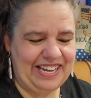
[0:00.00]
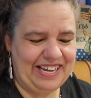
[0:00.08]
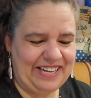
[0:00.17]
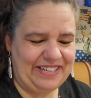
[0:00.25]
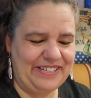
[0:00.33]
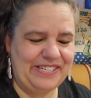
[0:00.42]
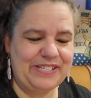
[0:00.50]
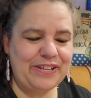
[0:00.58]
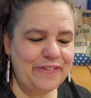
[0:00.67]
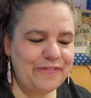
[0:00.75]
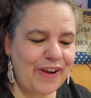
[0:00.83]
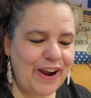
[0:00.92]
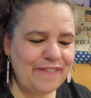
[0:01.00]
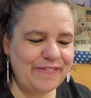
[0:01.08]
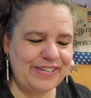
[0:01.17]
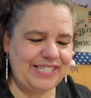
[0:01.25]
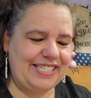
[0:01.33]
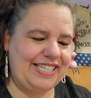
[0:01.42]
uh, so the very
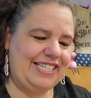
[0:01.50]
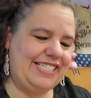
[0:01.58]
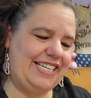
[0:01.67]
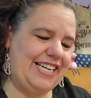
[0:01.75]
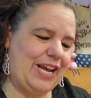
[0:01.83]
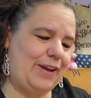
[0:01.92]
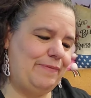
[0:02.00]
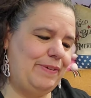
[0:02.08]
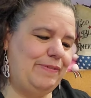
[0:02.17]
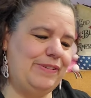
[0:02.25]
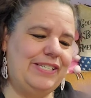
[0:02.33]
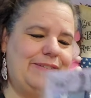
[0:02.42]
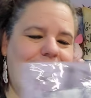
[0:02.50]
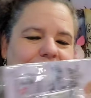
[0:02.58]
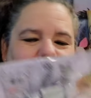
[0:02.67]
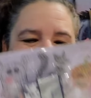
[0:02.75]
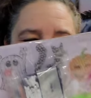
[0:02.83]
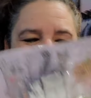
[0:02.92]
first thing she got me were some
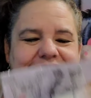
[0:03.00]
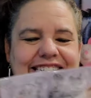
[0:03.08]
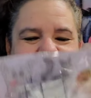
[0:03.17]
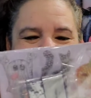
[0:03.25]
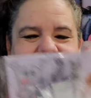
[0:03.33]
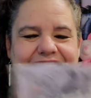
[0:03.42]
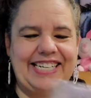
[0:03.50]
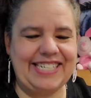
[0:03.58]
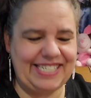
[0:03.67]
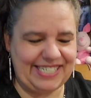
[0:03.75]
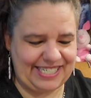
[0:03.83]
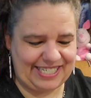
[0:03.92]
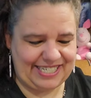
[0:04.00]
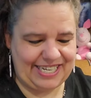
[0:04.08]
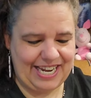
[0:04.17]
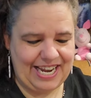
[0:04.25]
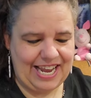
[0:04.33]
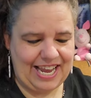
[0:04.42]
Halloween stickers
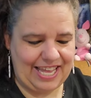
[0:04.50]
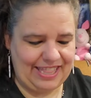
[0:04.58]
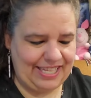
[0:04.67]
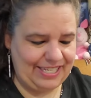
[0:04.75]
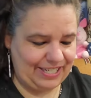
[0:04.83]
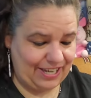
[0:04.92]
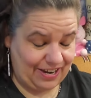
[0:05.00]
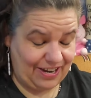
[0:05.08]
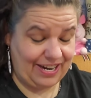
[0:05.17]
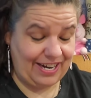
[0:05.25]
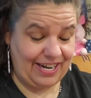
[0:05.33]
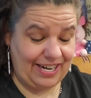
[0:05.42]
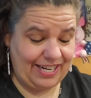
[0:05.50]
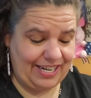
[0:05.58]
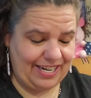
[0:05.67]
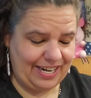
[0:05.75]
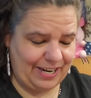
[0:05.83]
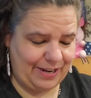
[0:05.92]
these are
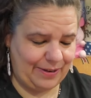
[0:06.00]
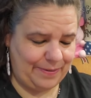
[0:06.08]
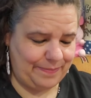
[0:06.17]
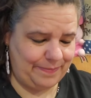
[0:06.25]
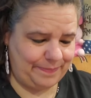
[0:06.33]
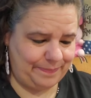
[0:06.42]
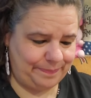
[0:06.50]
um,